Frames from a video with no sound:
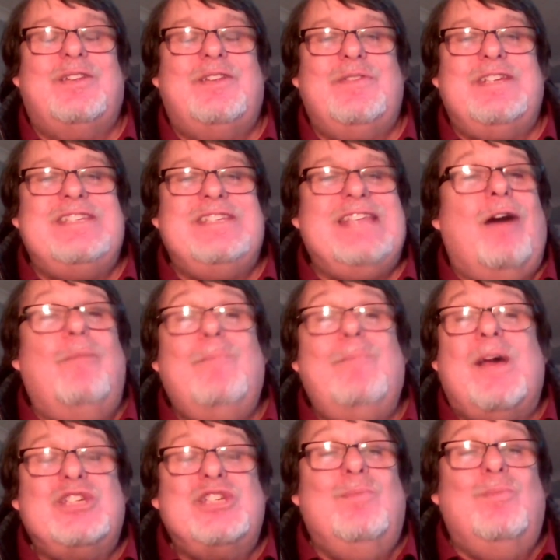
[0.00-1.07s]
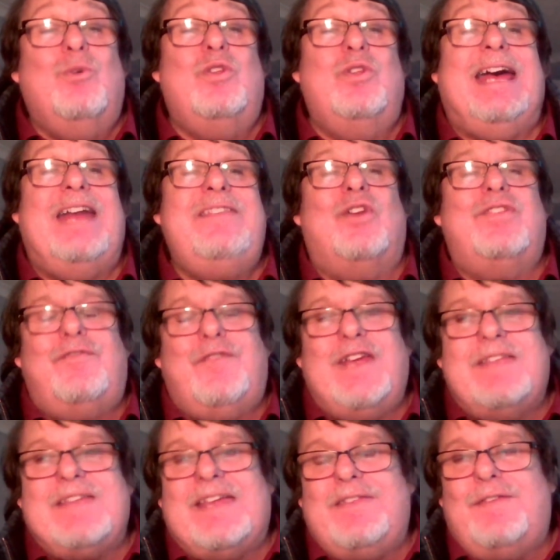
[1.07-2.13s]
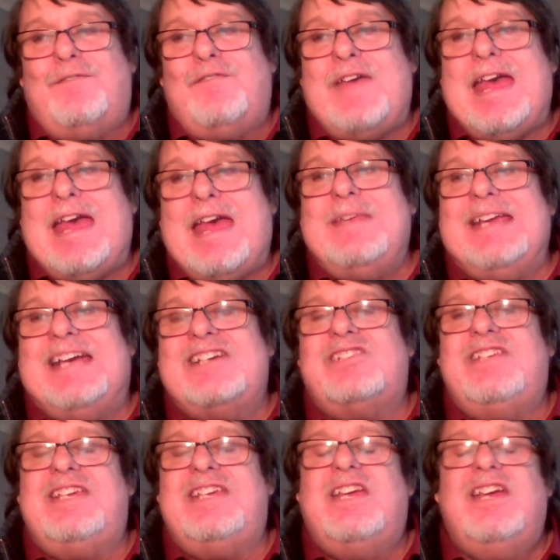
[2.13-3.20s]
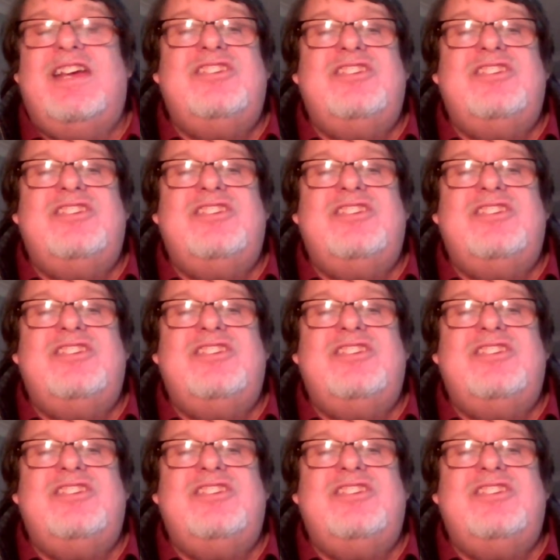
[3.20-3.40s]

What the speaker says: There's now much more, and the thing that the family actually